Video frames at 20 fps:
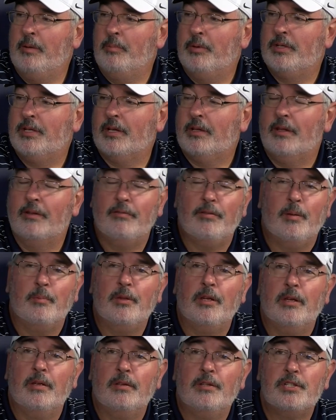particularly from
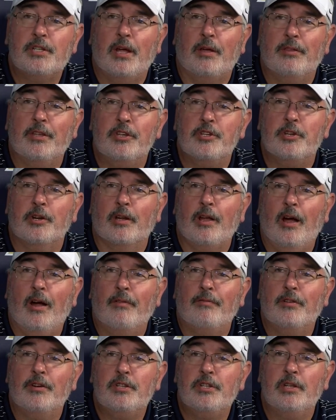the Southeastern
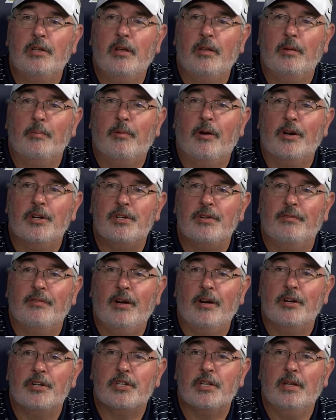Conference, you know the margin of
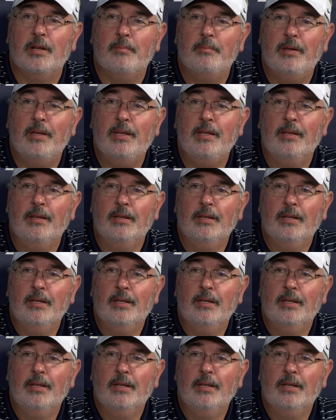error is going to be